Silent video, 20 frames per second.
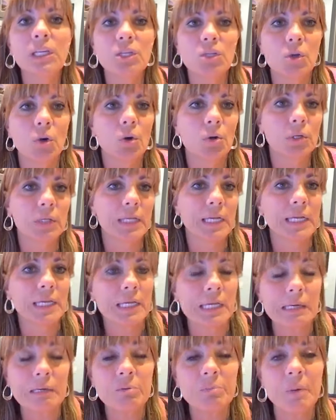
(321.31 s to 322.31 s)
totally
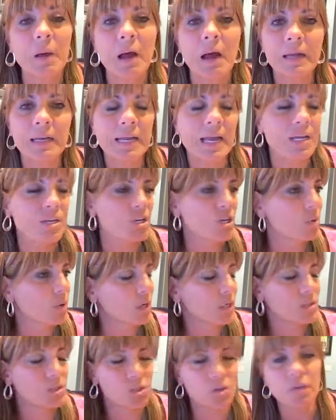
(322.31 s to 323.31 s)
kicked butt and you
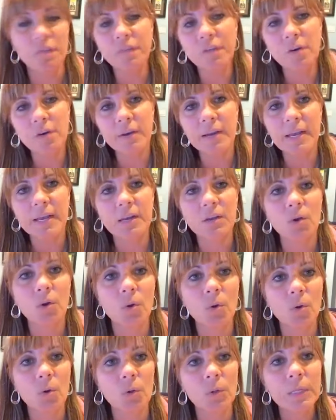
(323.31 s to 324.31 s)
are so far ahead of
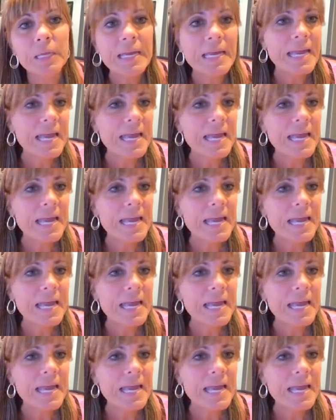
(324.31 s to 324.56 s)
goal